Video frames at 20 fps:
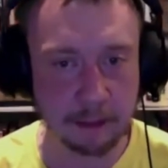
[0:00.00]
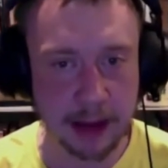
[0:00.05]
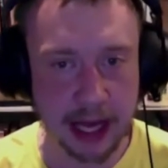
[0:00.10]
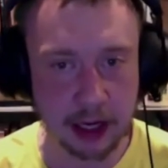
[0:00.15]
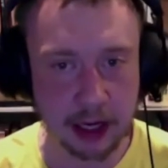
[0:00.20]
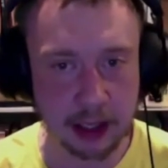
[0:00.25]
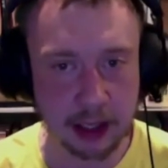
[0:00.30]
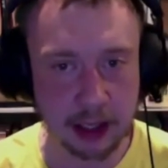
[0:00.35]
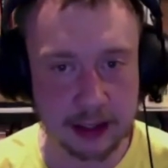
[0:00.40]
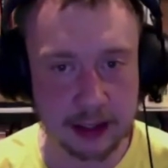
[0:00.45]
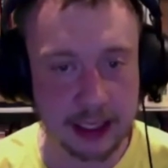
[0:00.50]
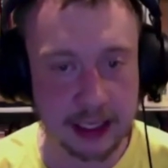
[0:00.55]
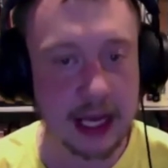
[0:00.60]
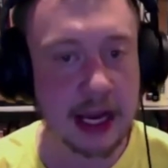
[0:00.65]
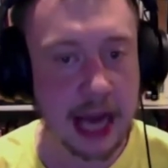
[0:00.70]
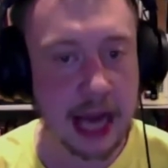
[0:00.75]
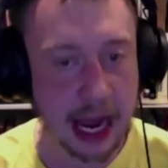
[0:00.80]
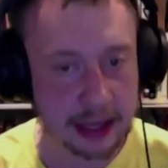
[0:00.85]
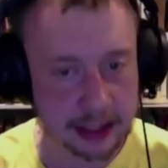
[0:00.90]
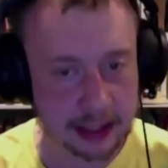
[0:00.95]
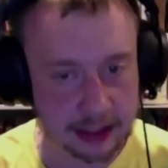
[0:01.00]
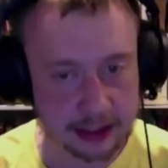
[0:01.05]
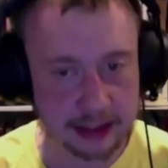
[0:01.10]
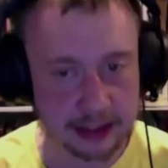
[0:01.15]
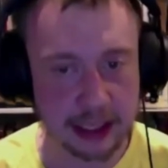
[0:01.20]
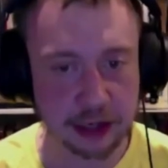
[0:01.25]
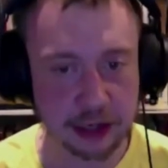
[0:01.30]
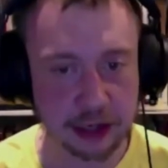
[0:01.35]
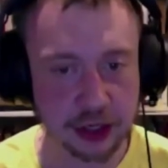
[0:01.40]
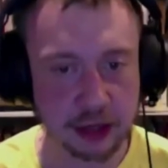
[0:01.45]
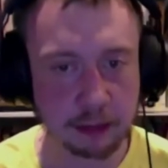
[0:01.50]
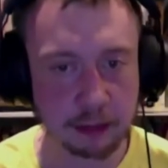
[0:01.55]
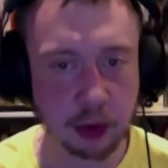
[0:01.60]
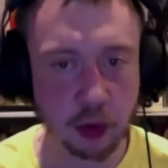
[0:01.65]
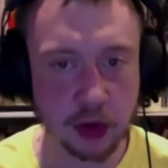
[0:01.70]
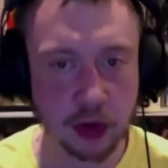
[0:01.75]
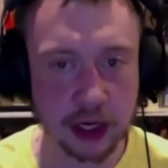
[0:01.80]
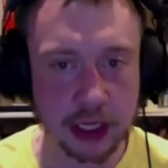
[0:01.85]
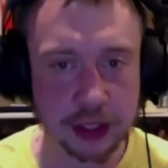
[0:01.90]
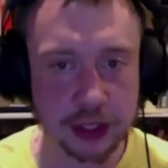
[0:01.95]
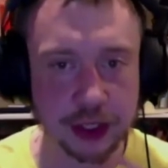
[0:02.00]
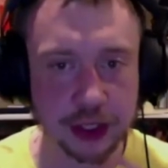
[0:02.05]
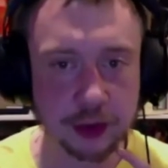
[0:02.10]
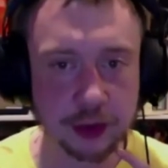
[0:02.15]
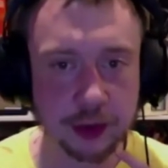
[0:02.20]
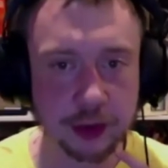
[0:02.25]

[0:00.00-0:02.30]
panelists, and this is such an important issue.